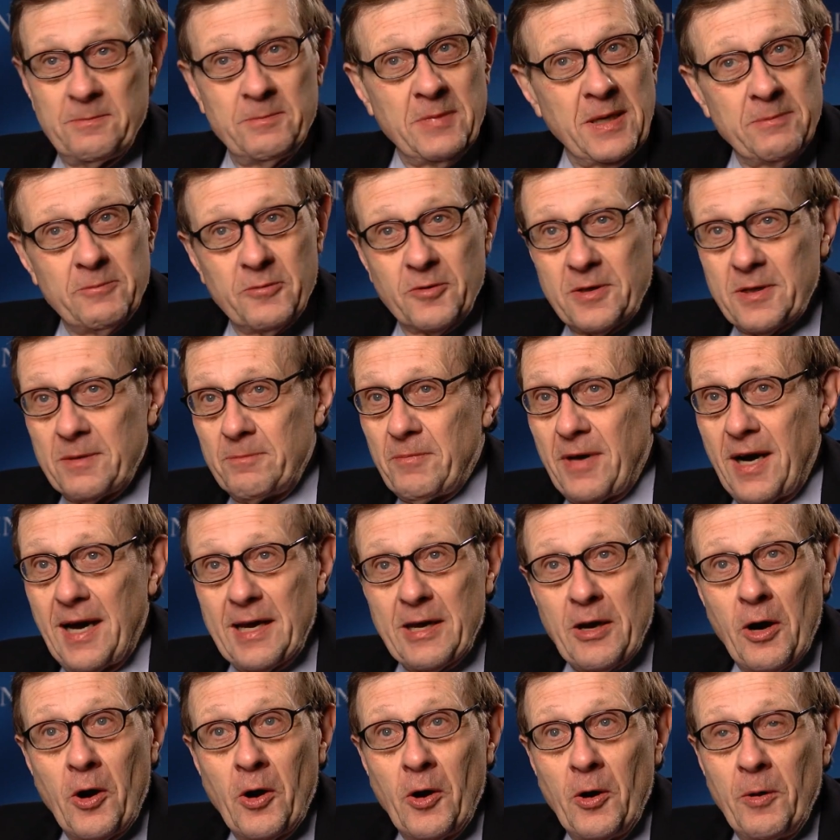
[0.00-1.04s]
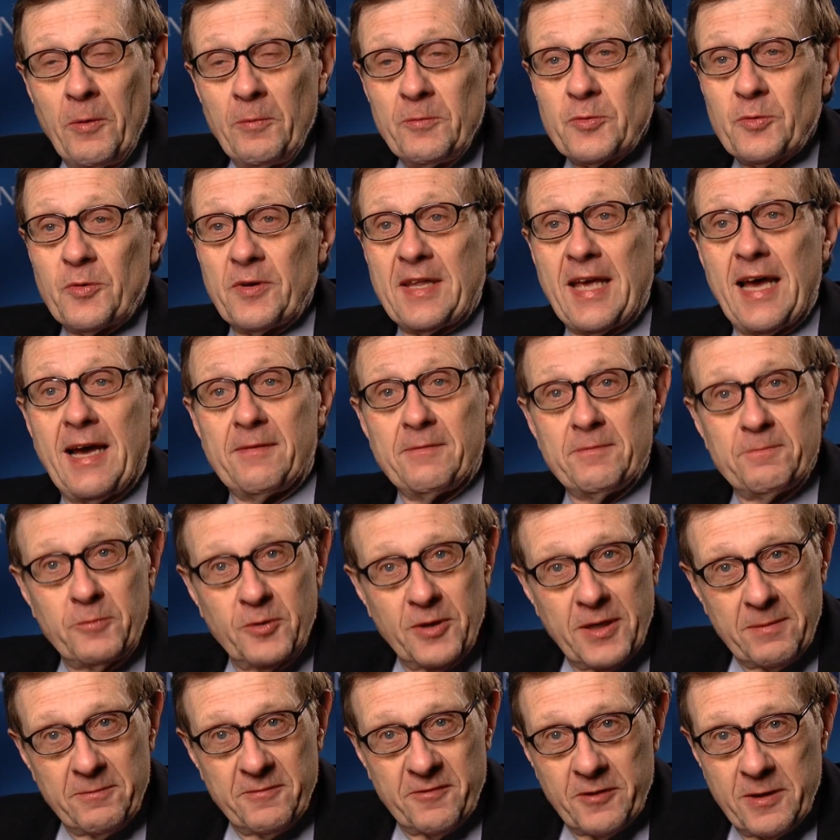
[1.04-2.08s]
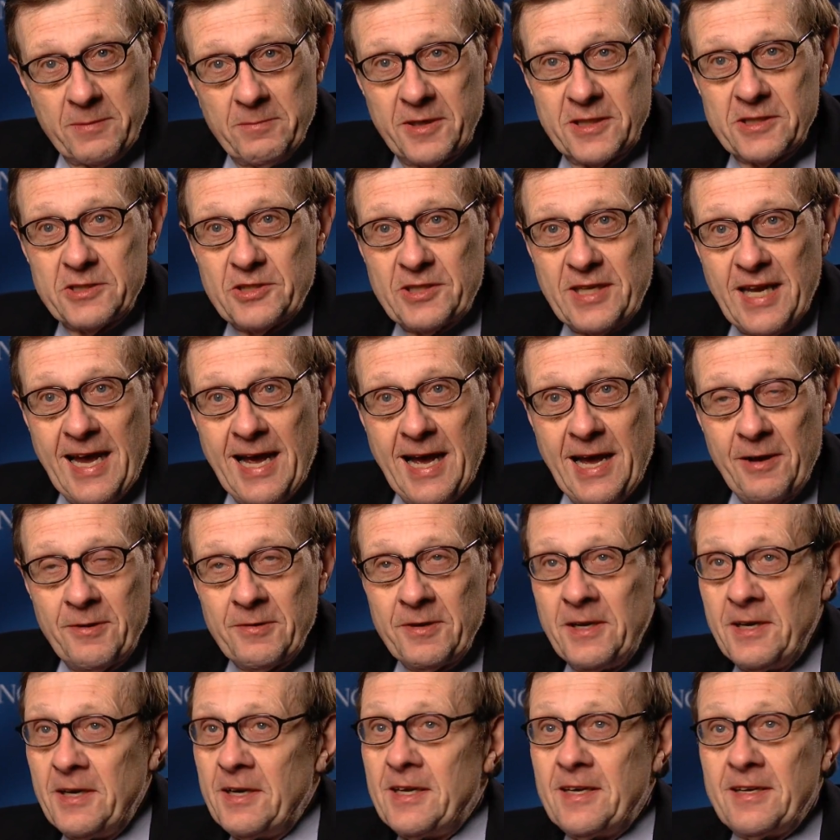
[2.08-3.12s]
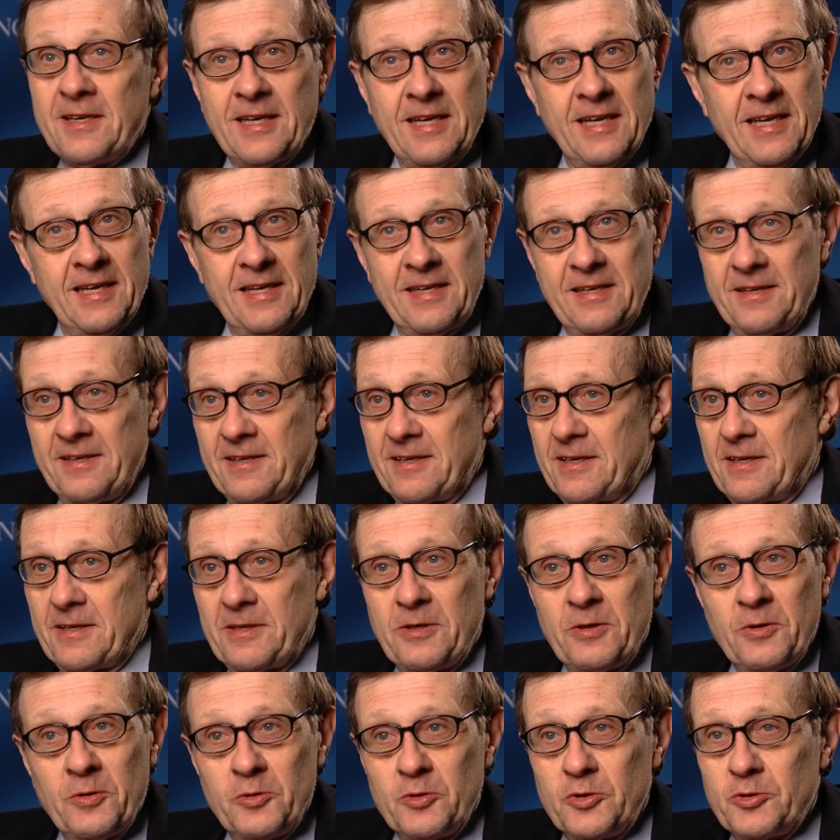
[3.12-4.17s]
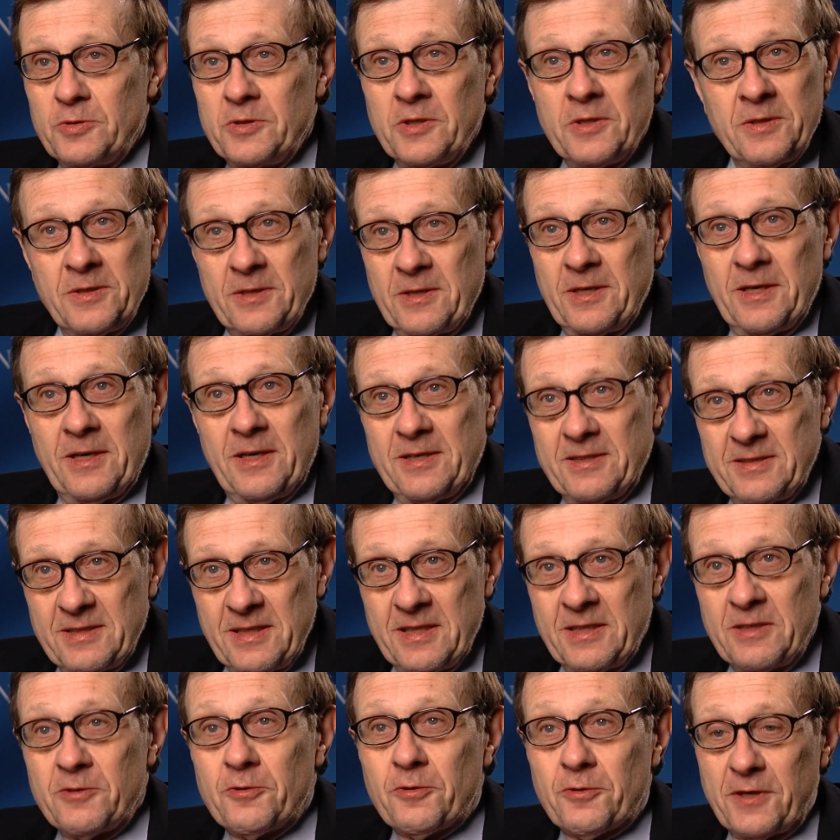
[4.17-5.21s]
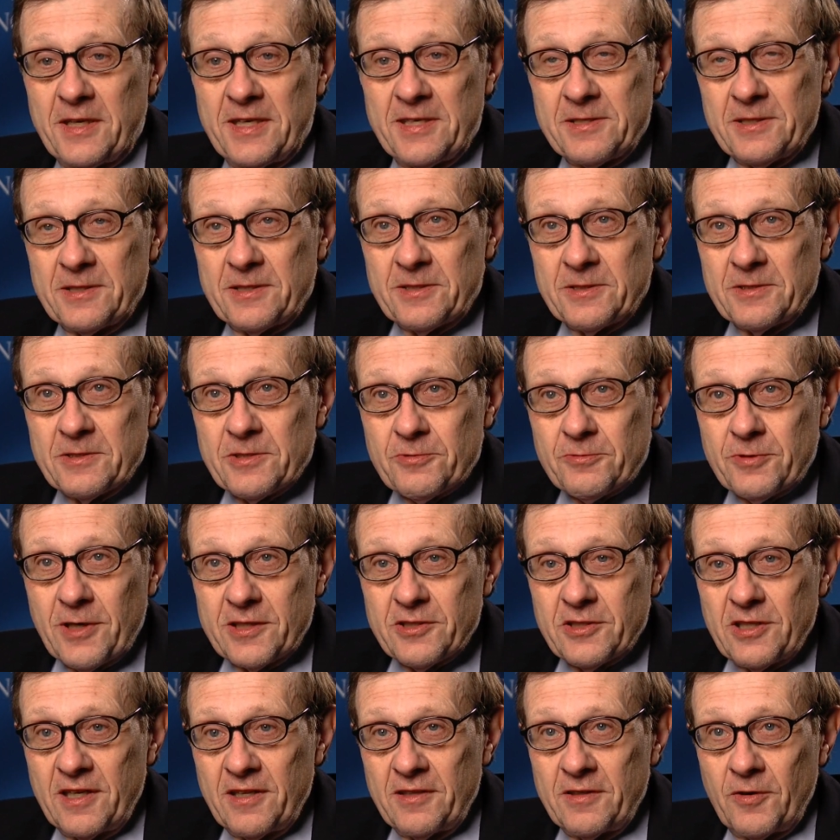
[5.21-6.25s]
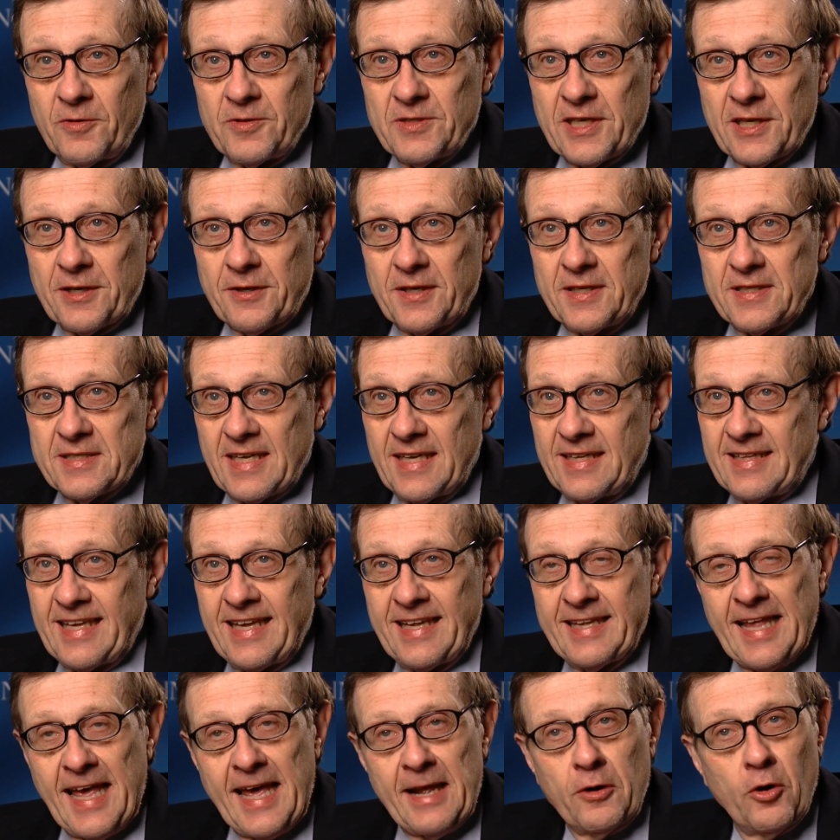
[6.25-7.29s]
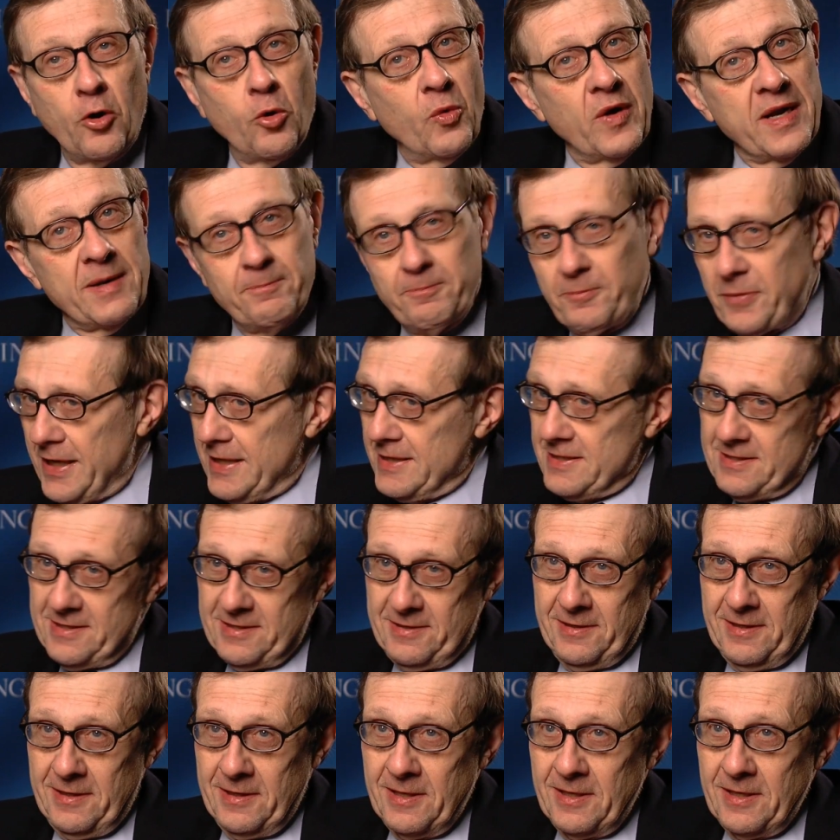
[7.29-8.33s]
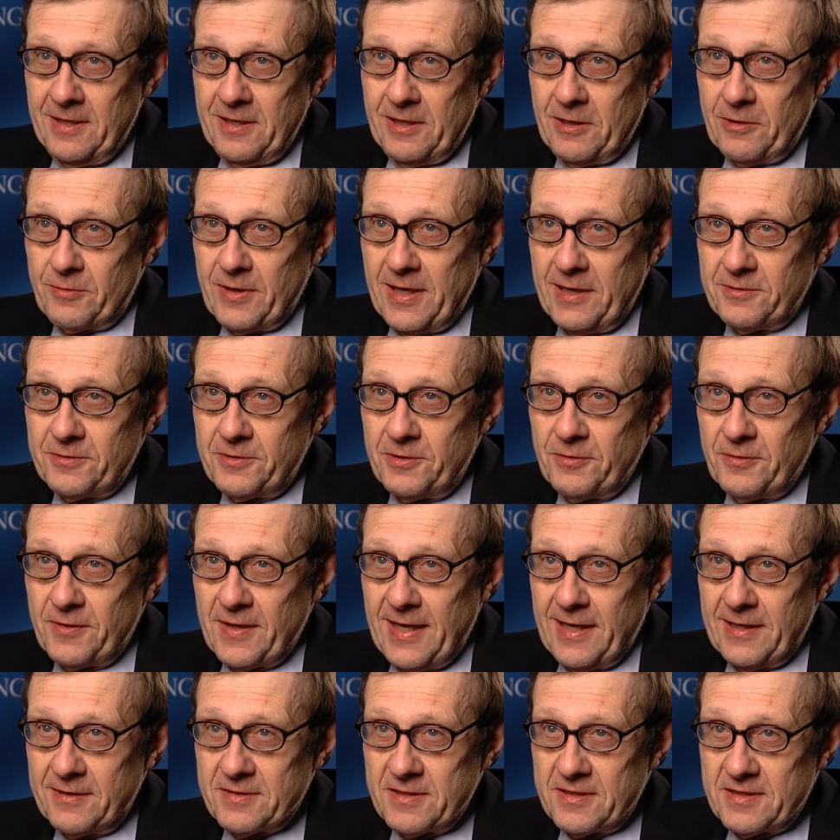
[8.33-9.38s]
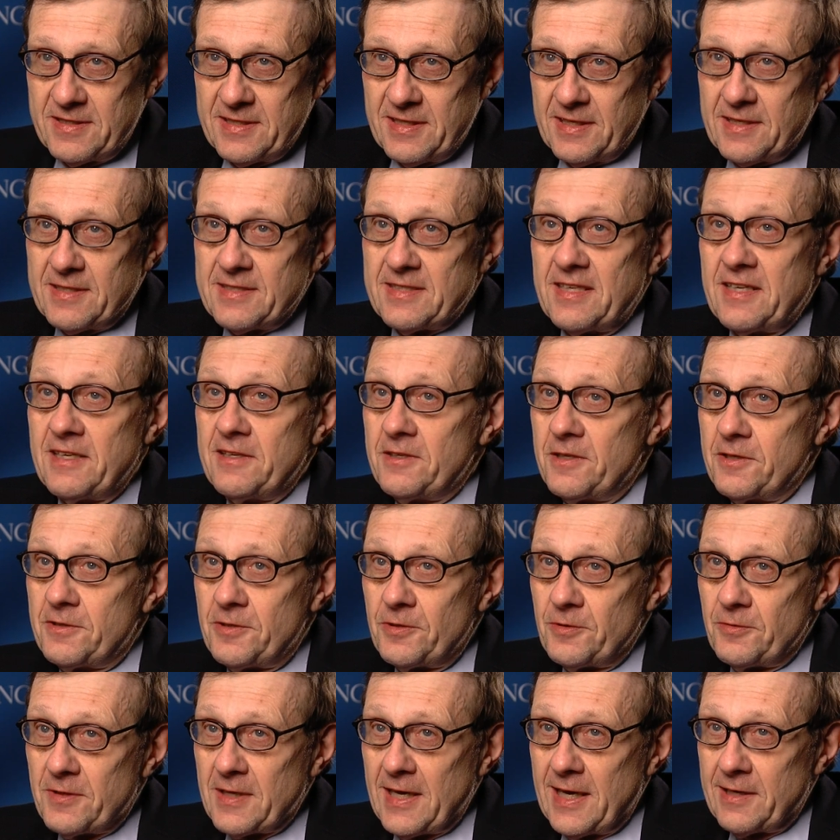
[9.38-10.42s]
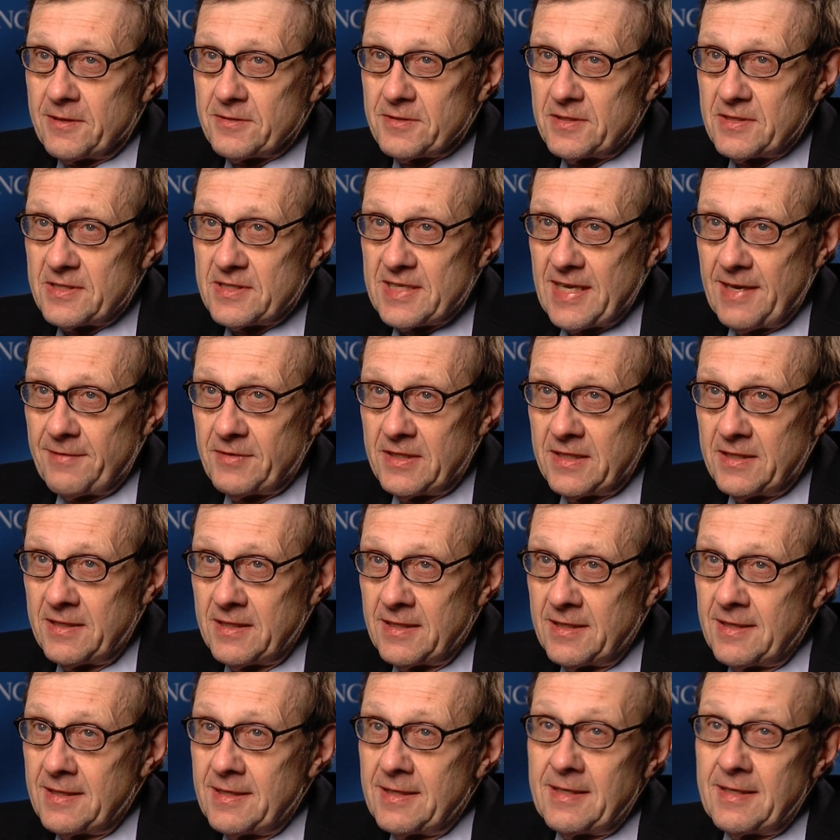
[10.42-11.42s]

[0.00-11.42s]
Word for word: People could buy homes without putting very much down, and a huge increase in construction in those areas. And then that all went bust around 2006 and into 2007.